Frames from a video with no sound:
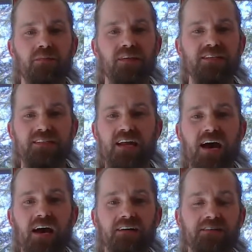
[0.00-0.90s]

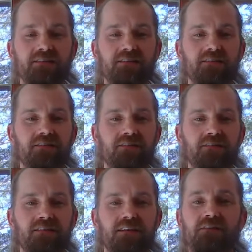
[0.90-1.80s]
snacks,
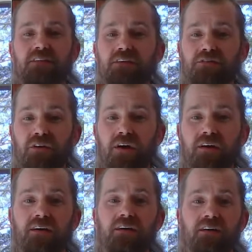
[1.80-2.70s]
even the
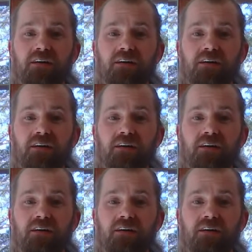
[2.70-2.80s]
drink